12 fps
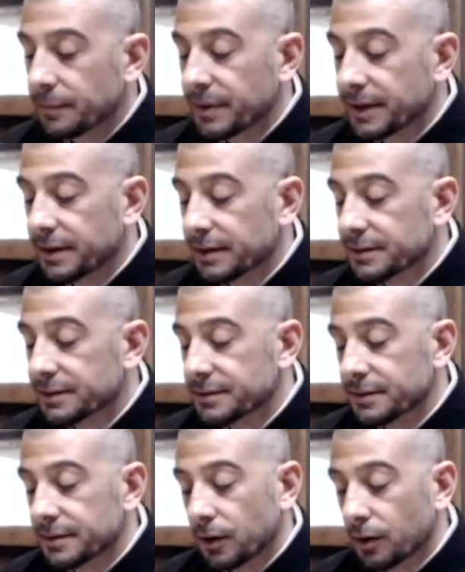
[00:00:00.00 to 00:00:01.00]
Because
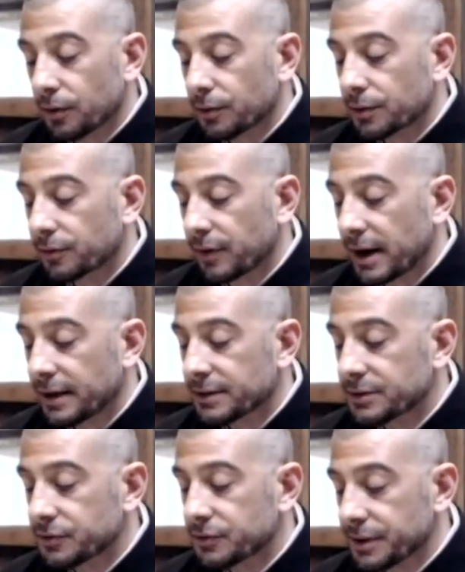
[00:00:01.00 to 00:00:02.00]
earth,
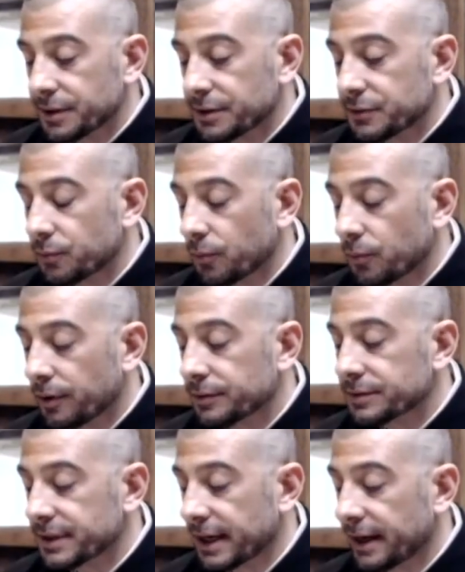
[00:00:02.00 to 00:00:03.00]
grass, trees,
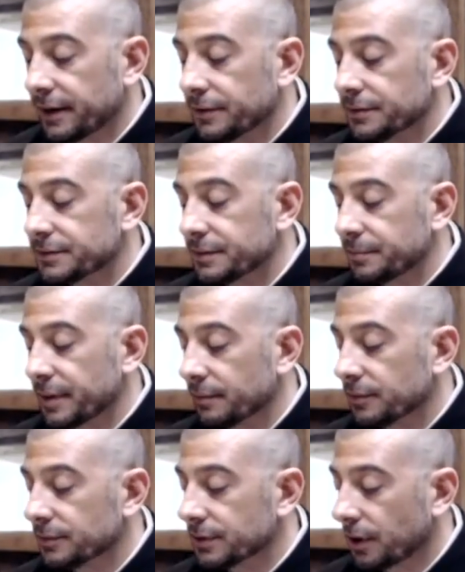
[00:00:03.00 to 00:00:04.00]
walls, tiles, and
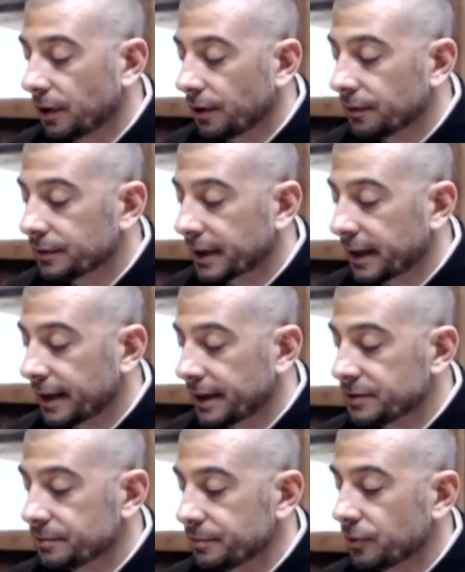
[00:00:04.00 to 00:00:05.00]
pebbles all
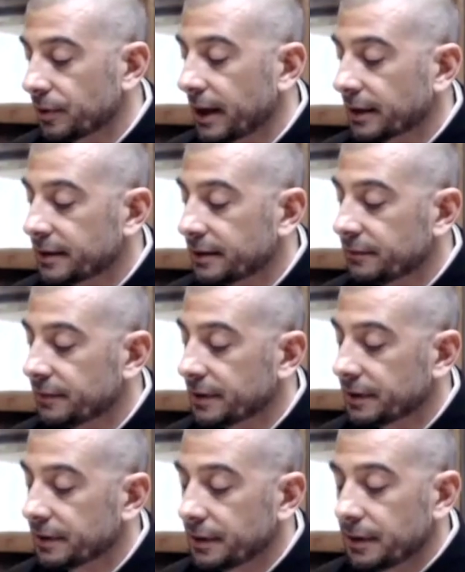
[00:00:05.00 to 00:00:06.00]
engage in Buddha
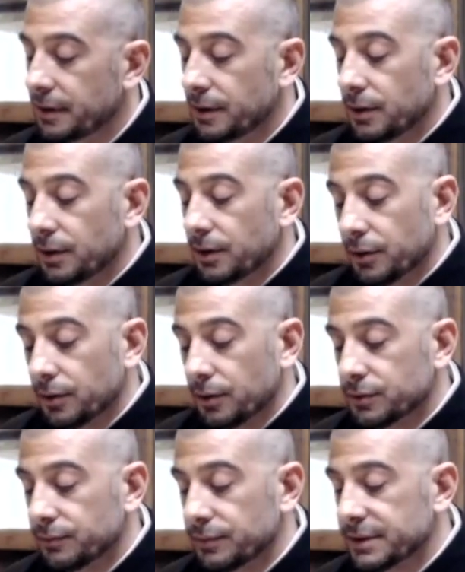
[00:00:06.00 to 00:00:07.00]
activity,
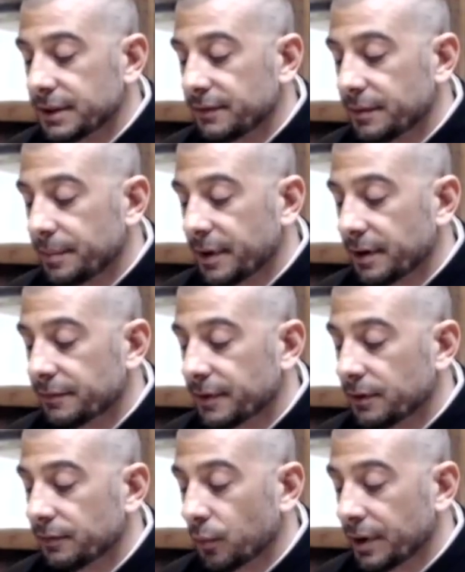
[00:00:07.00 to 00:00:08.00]
those who receive the
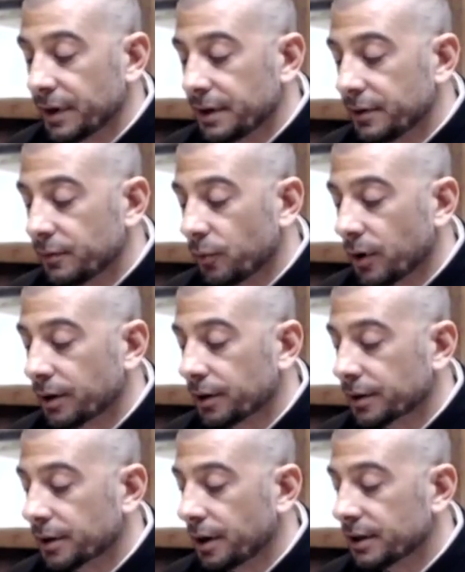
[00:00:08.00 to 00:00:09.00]
benefit of wind and
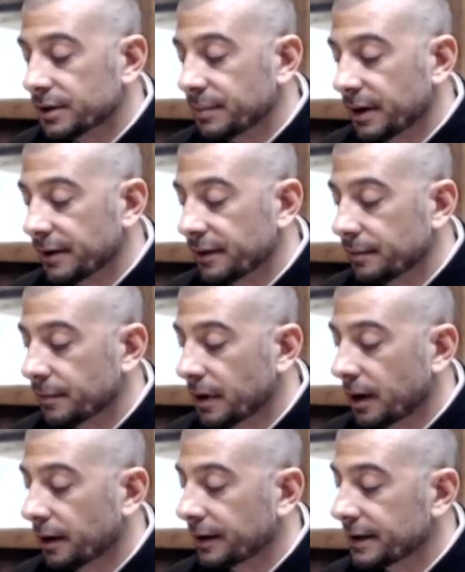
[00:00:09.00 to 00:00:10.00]
water caused by
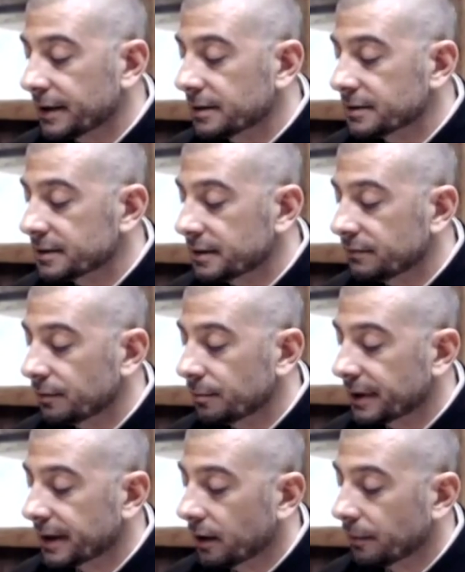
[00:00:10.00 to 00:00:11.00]
them are
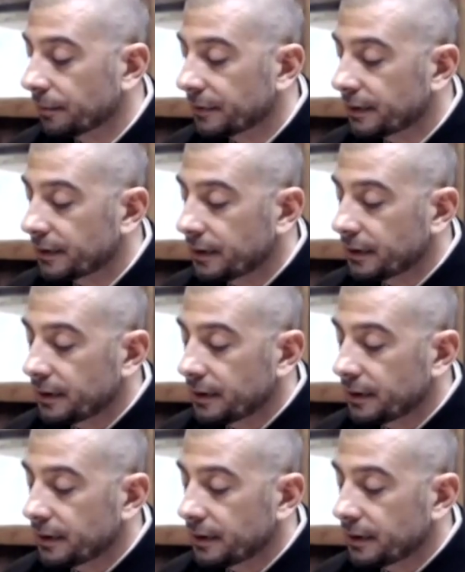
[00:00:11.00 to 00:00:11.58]
inconceivably helped